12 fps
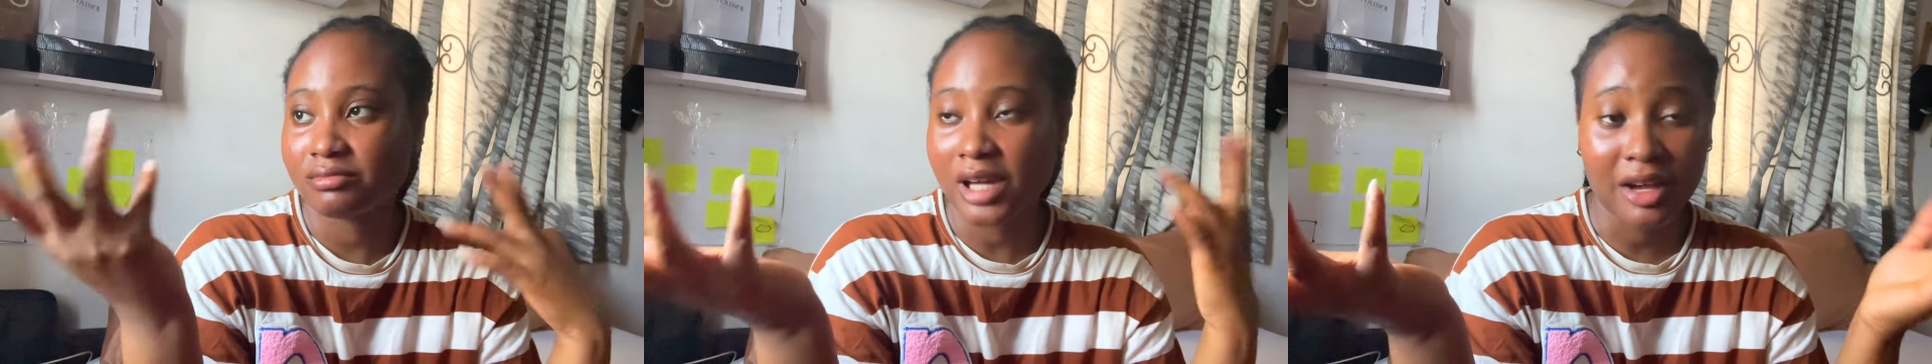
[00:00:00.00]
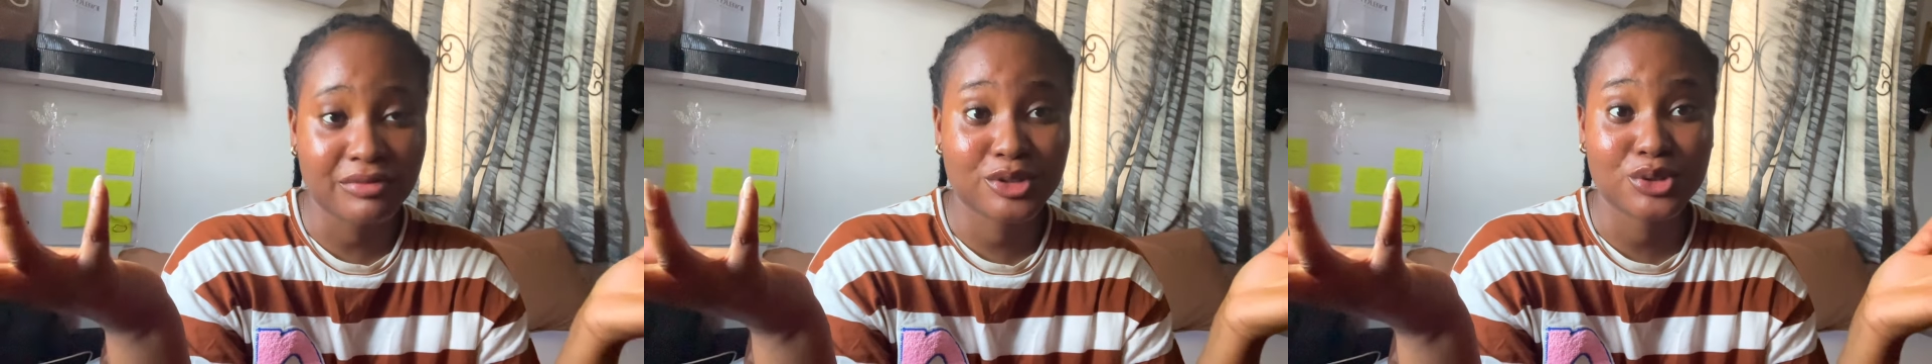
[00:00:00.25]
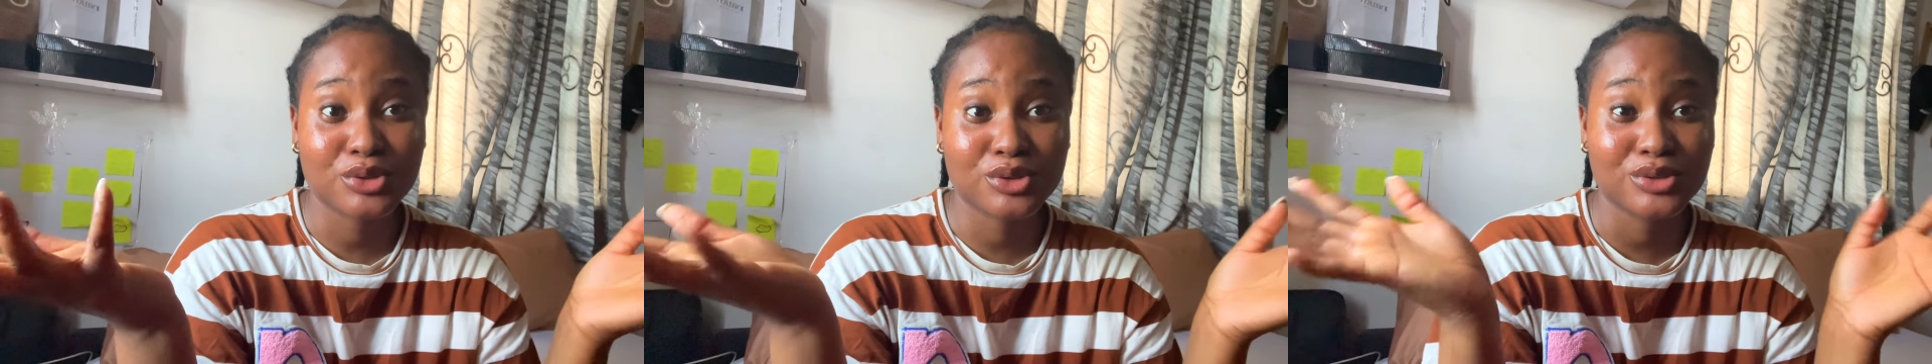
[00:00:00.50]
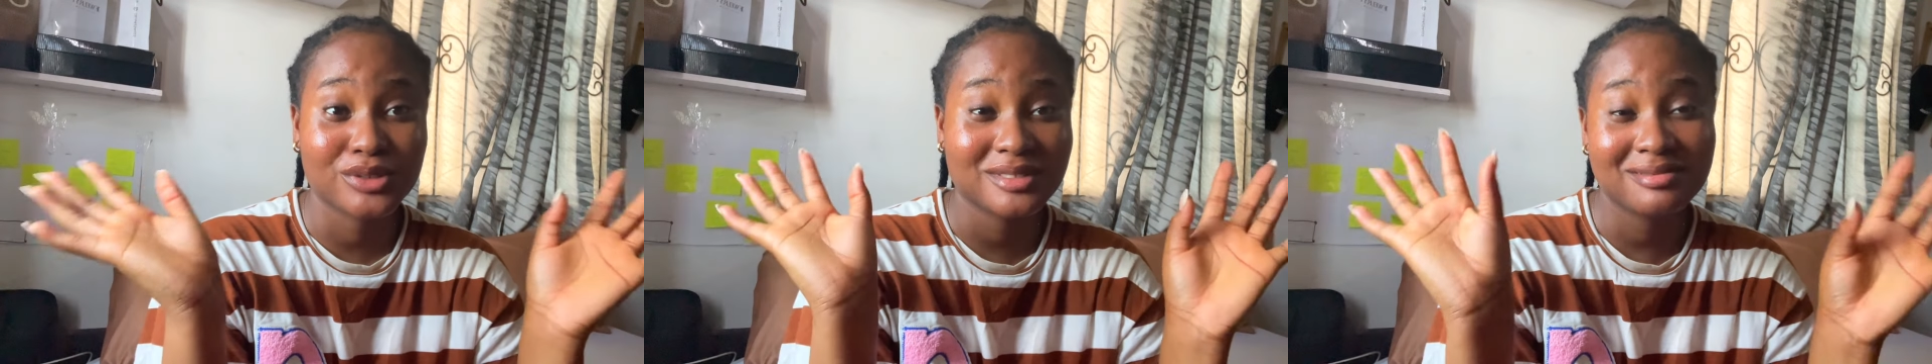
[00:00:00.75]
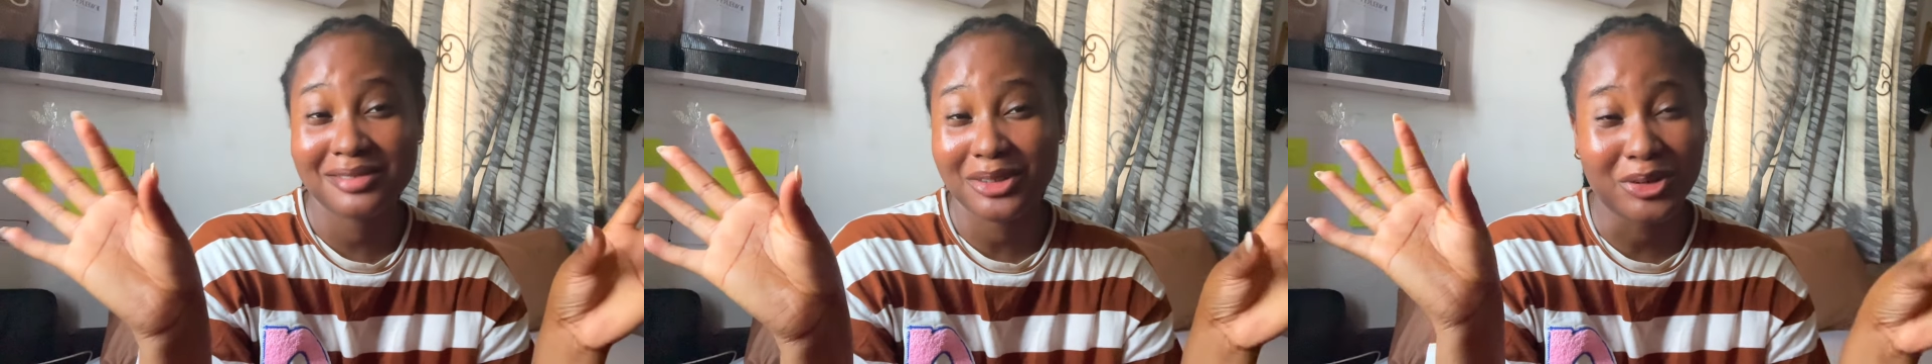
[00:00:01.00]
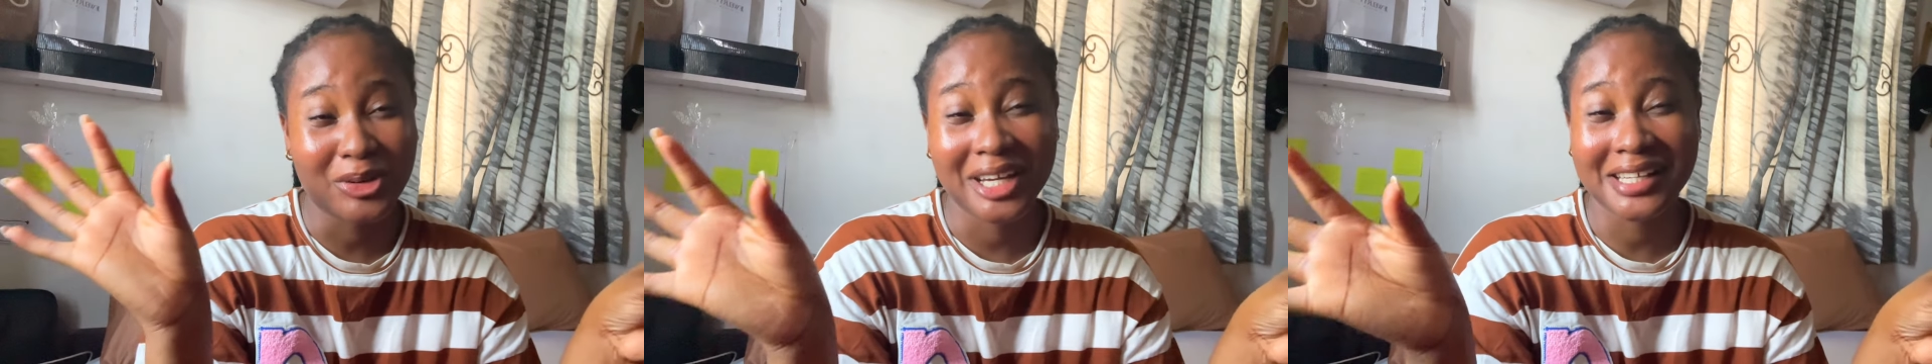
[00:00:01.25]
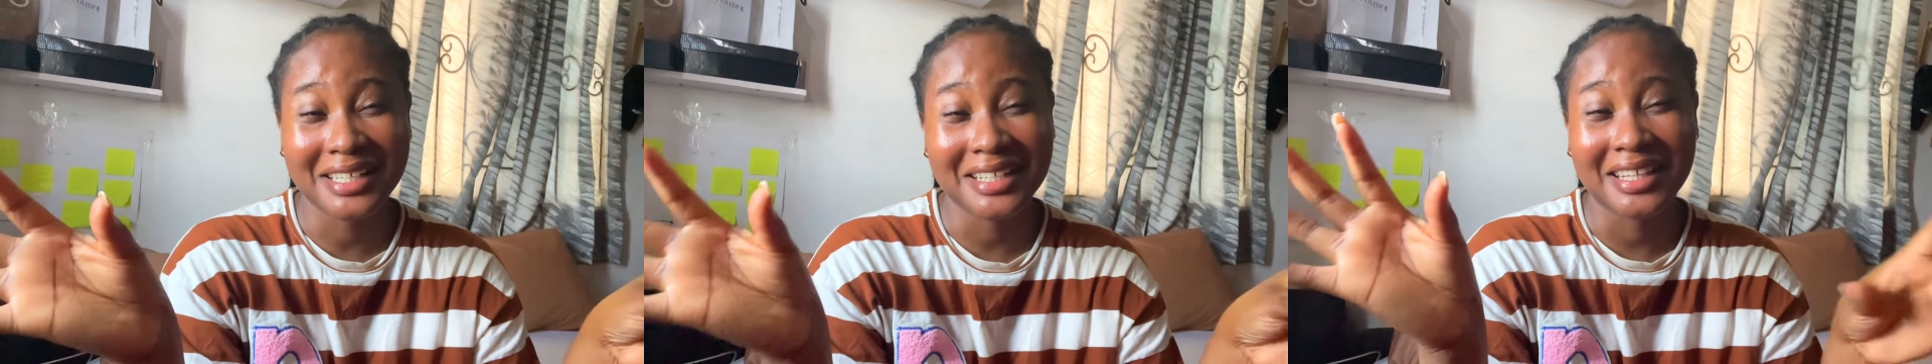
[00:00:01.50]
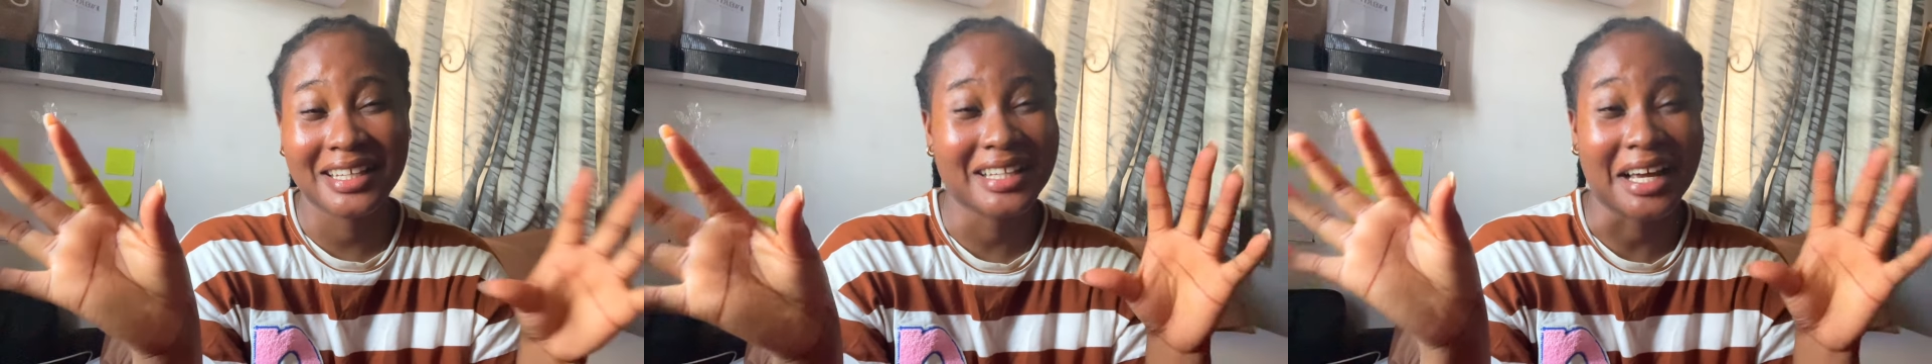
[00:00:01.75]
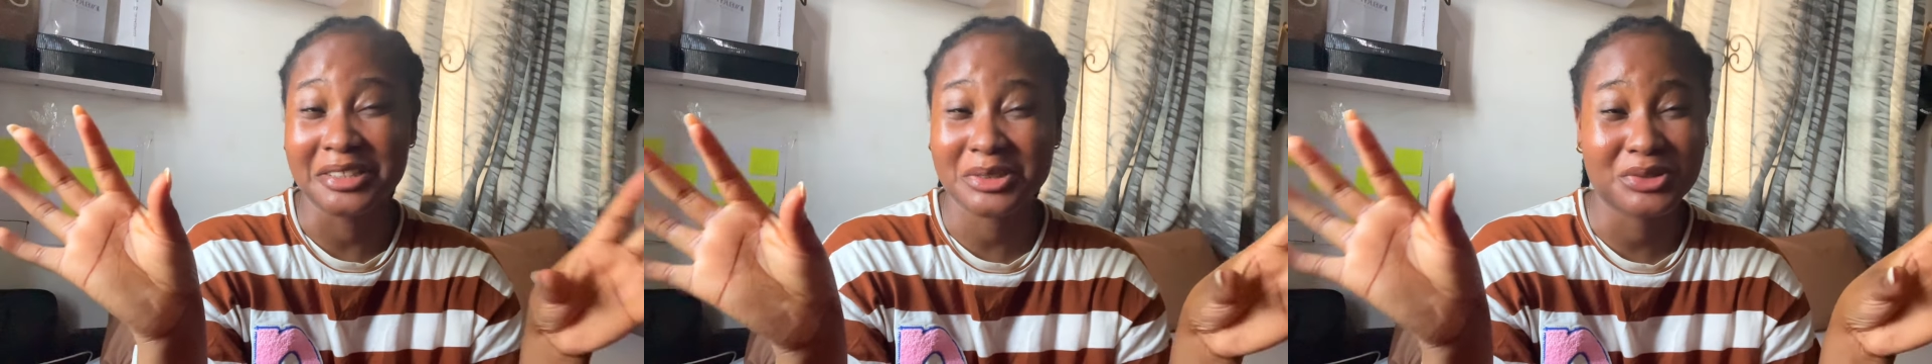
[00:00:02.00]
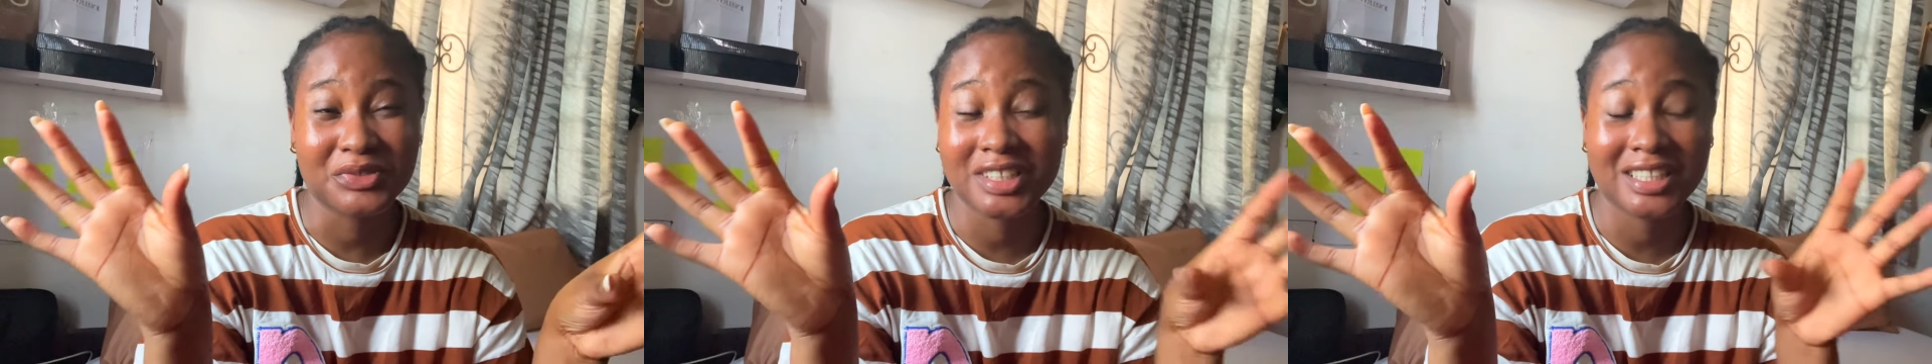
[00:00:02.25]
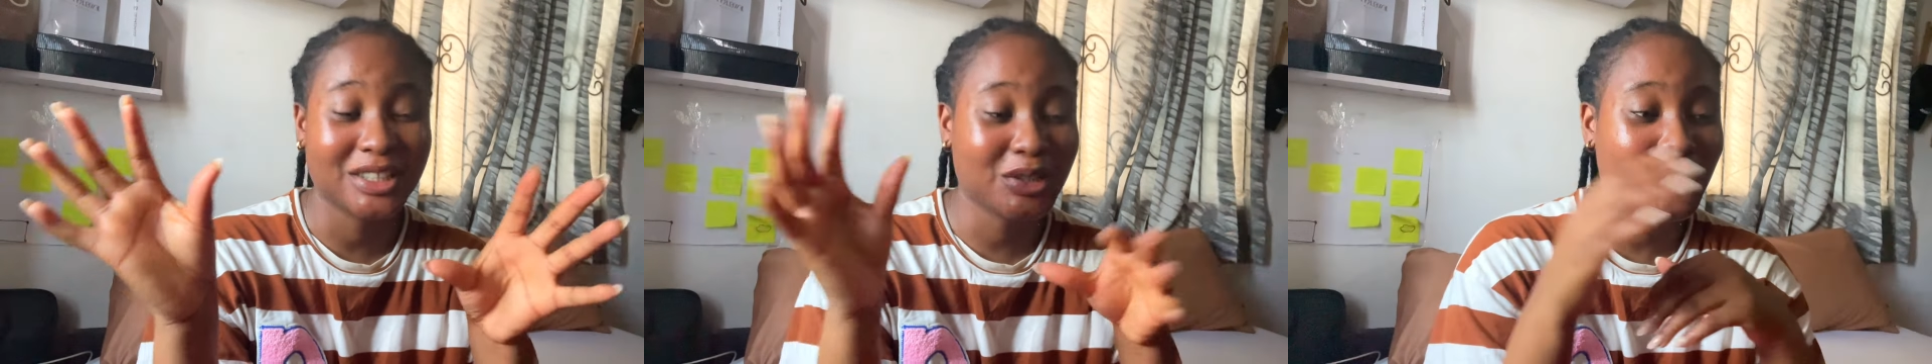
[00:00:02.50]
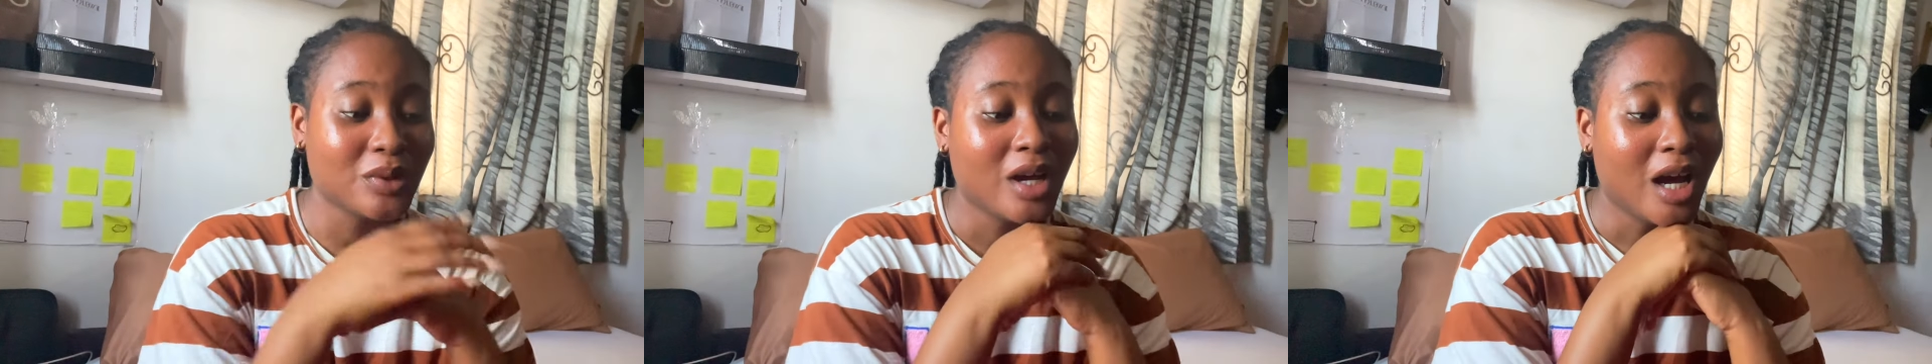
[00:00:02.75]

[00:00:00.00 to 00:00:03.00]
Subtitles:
afternoon or anything, I don't really know.